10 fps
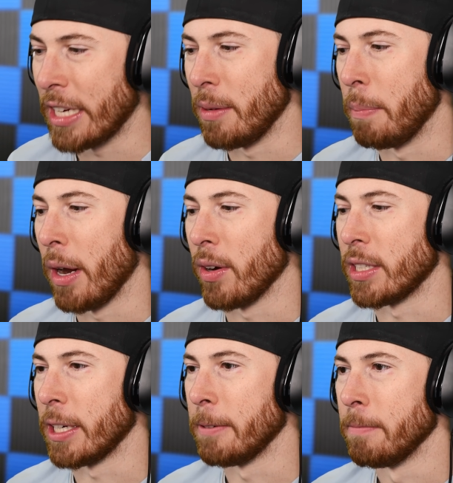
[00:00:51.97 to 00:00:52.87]
that's
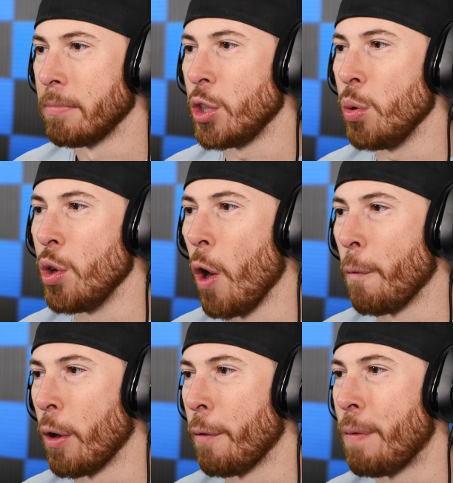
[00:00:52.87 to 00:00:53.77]
embarrassing. You know
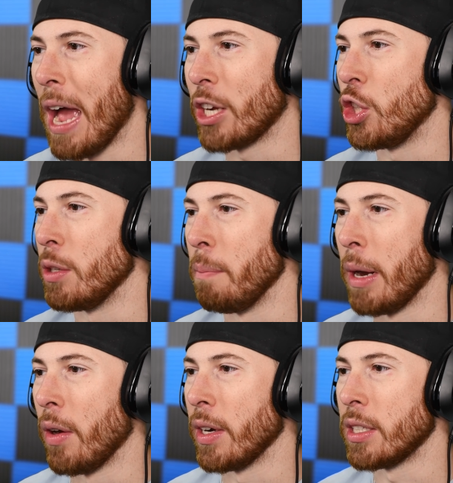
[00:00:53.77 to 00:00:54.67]
for a fact she's
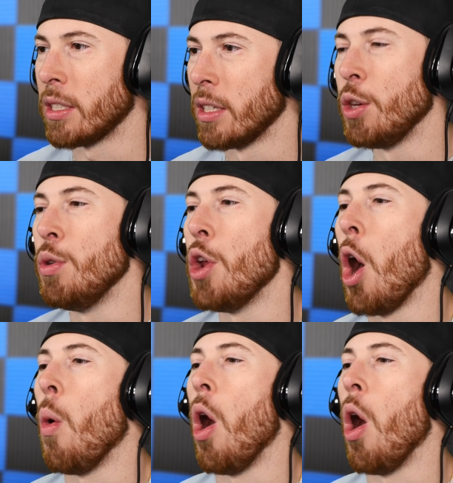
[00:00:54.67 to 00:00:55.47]
embarrassed. You know